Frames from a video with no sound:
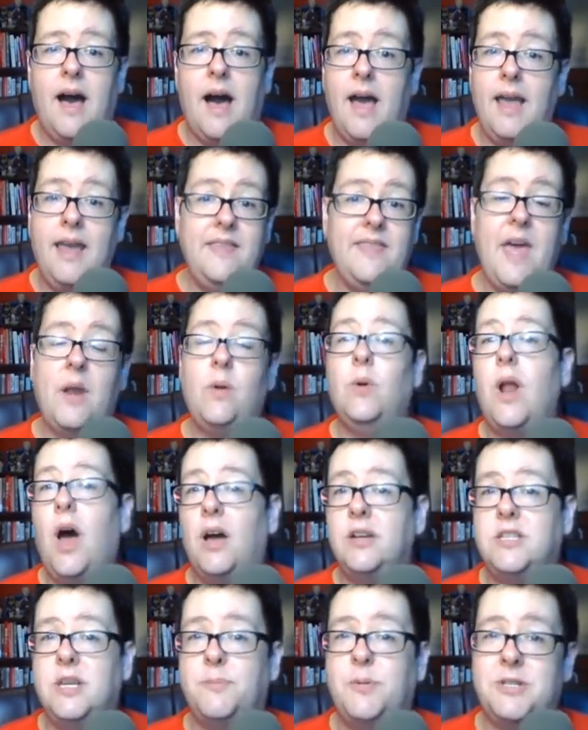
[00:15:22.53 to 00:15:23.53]
He then went
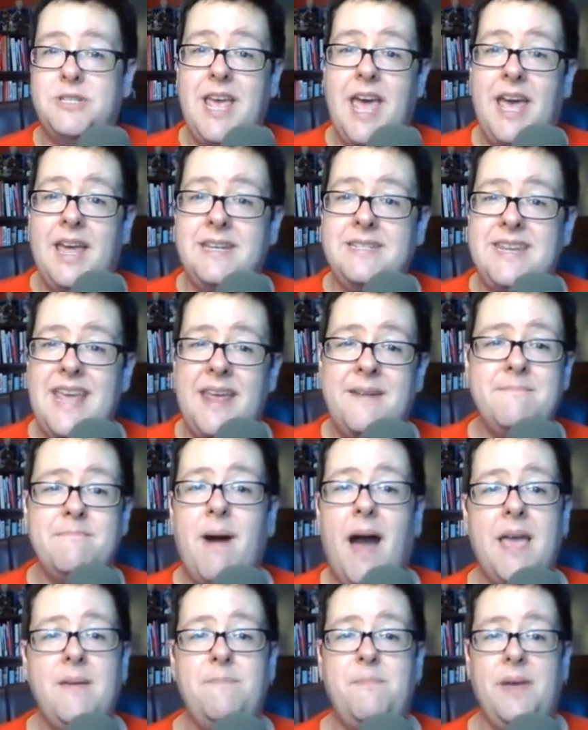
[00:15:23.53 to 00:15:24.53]
on to pretend it
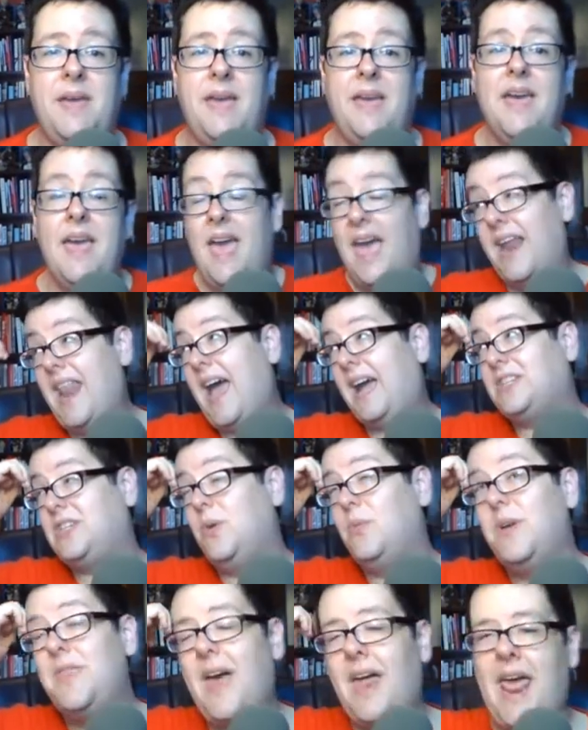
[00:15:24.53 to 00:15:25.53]
might be. And actually,
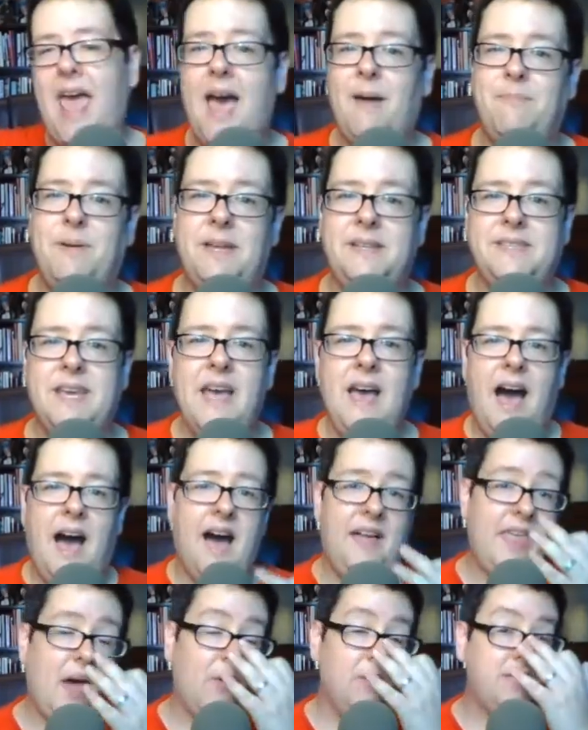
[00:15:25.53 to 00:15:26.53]
when that happened,
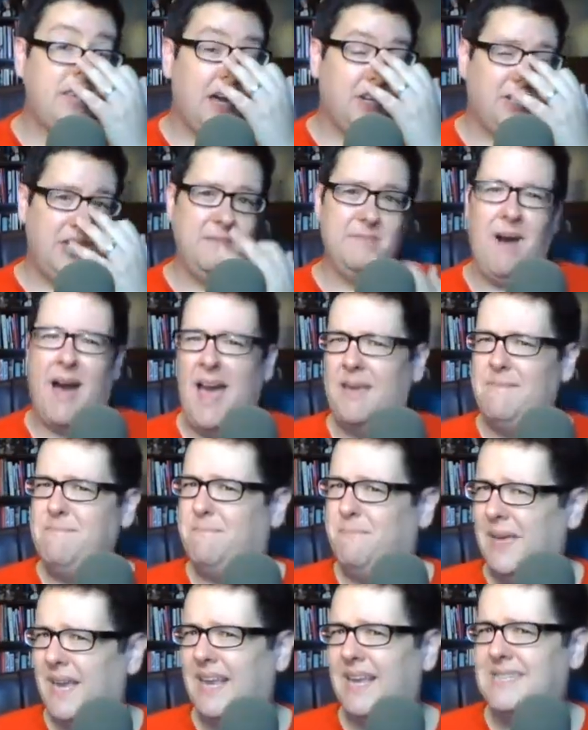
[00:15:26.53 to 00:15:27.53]
that was actually my
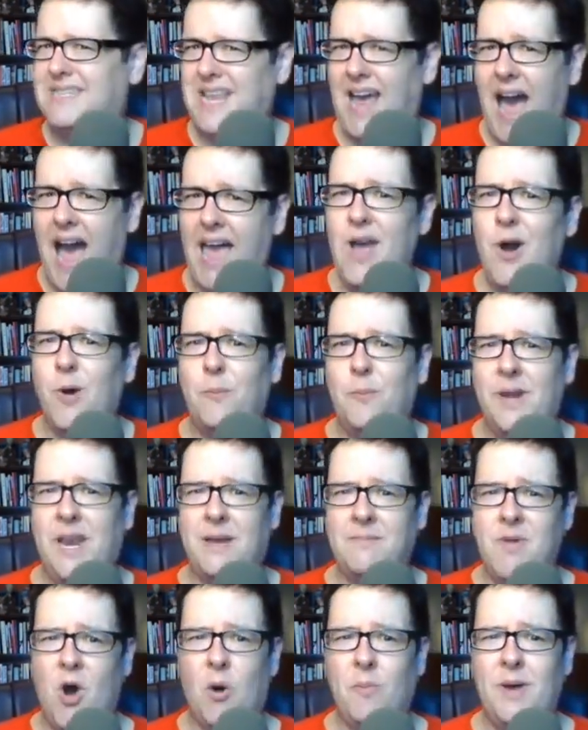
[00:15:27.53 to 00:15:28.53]
biggest
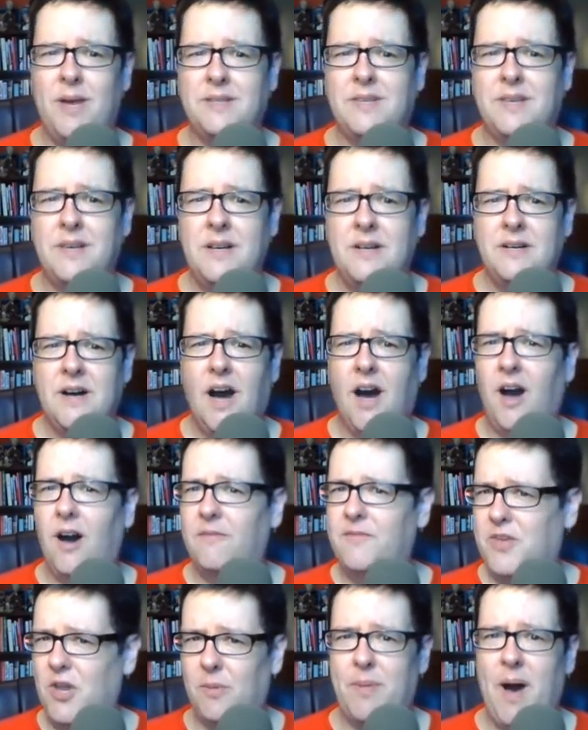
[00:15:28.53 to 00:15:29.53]
eye-opening moment
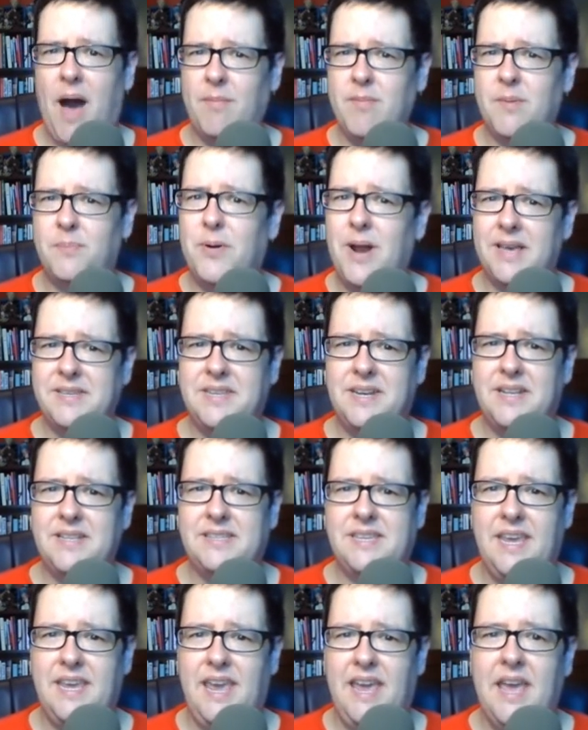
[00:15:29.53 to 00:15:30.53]
of the Obama
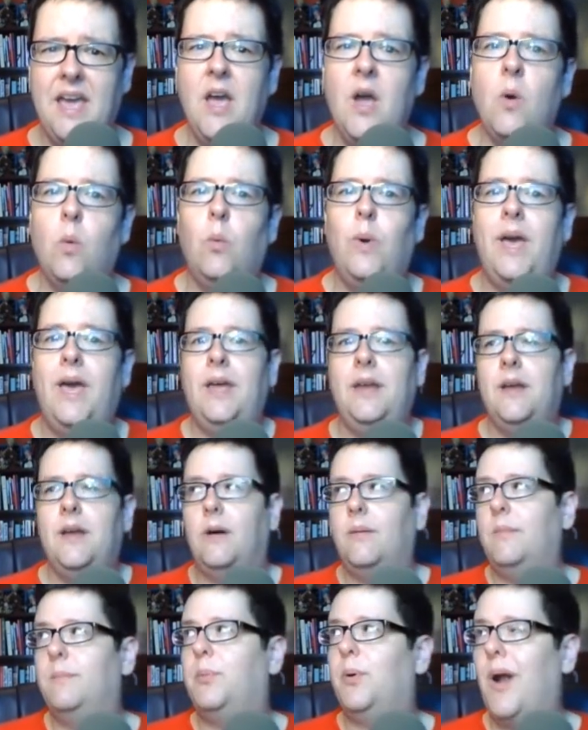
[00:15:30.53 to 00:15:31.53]
presidency, when
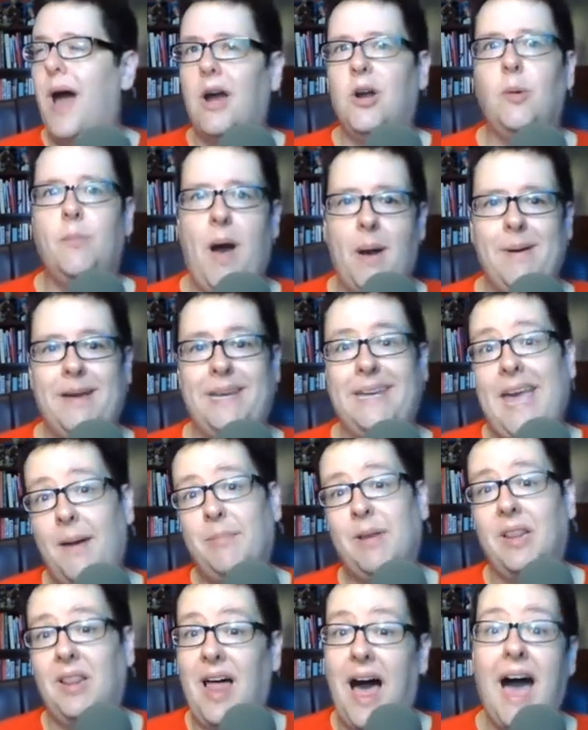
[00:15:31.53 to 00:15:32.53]
Barack Obama
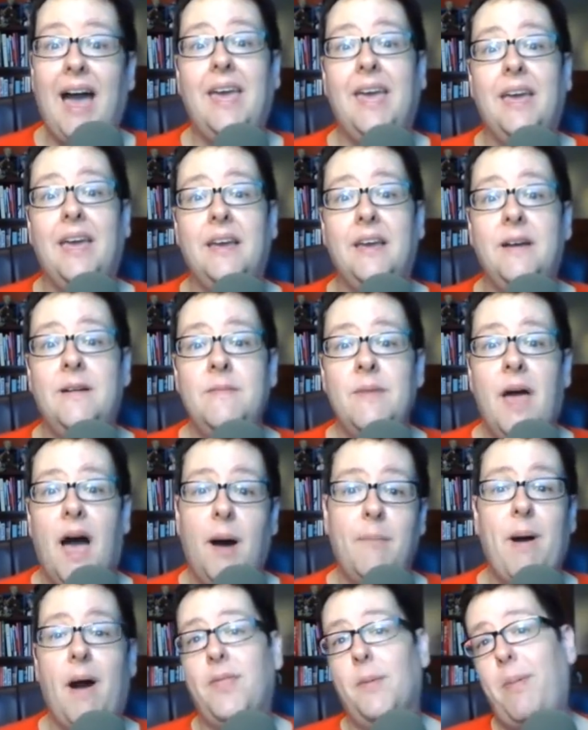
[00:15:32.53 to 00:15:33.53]
kept lying
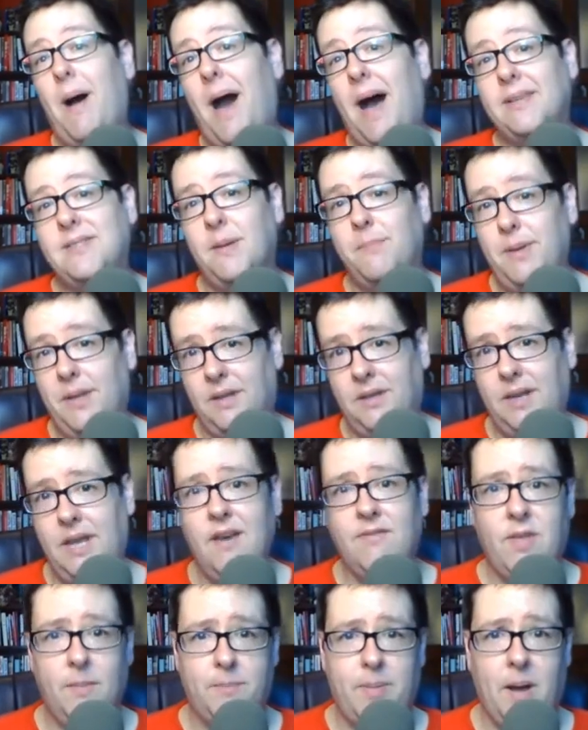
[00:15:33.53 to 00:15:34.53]
about the possibility
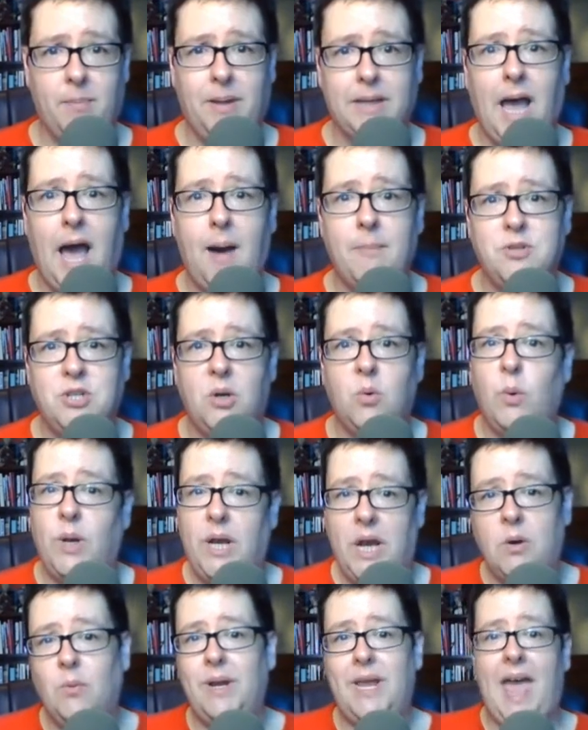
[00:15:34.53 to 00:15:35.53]
of the public option, when
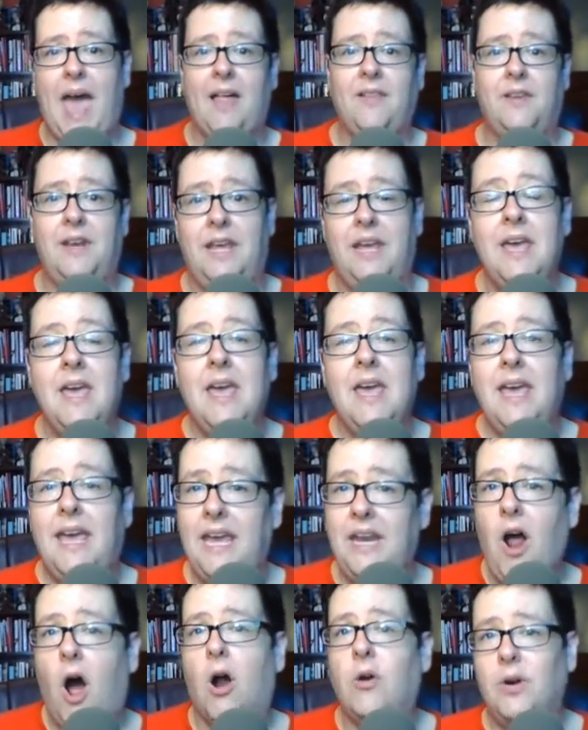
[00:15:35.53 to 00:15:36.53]
in reality,
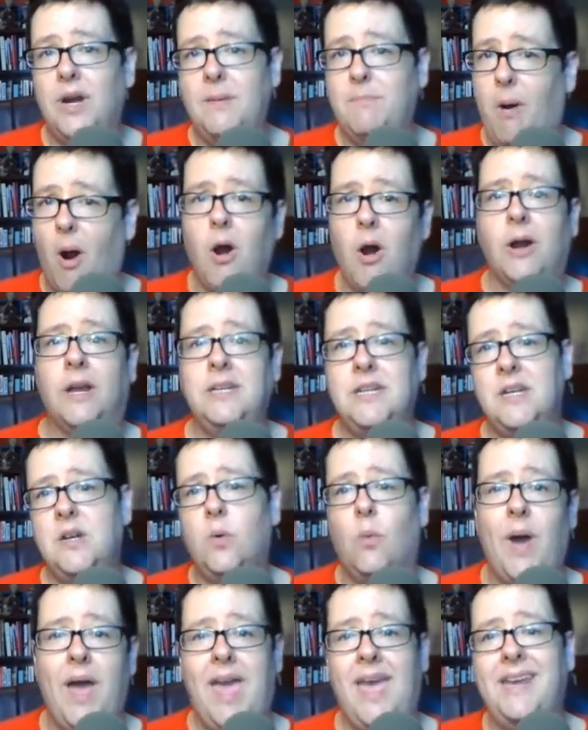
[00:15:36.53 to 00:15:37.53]
he'd already bargained it
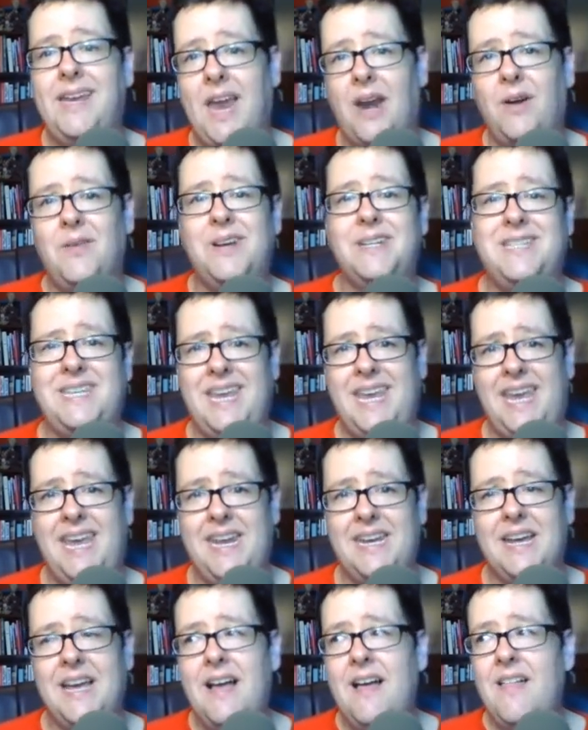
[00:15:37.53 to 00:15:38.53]
away,
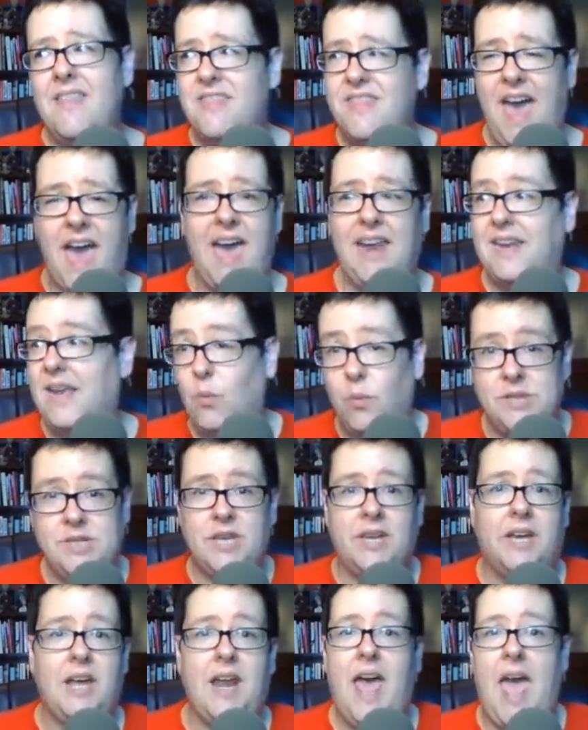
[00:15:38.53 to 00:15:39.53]
guaranteed that it
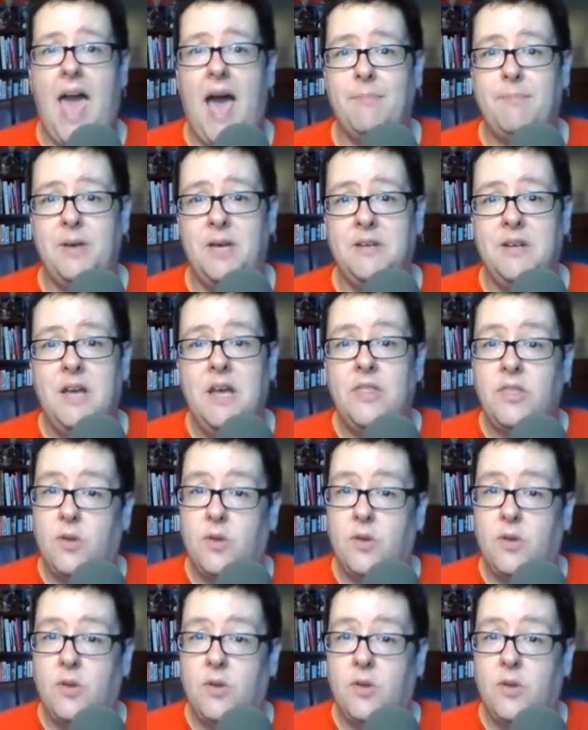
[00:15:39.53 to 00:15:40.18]
wasn't going to happen.